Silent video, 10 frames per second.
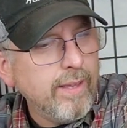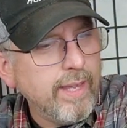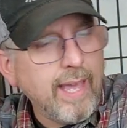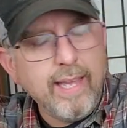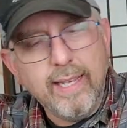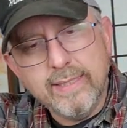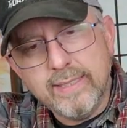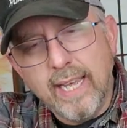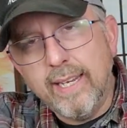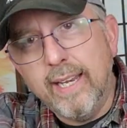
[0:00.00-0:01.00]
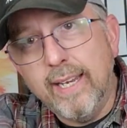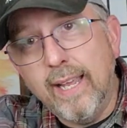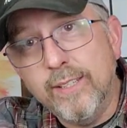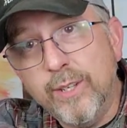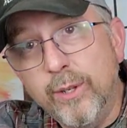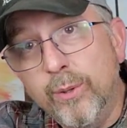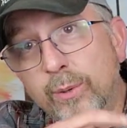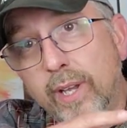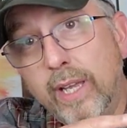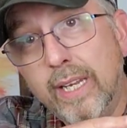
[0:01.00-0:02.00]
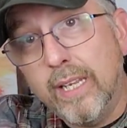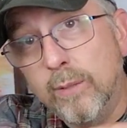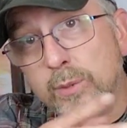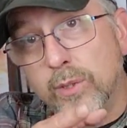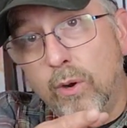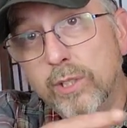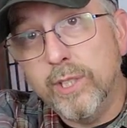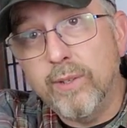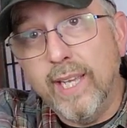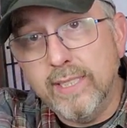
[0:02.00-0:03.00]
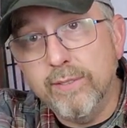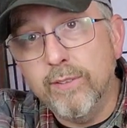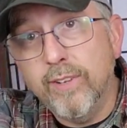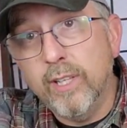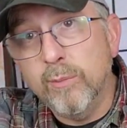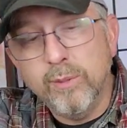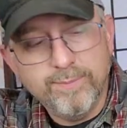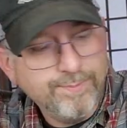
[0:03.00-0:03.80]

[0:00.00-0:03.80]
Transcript: Yeah, it's $9.99 too, and it comes with a hard shell case if available.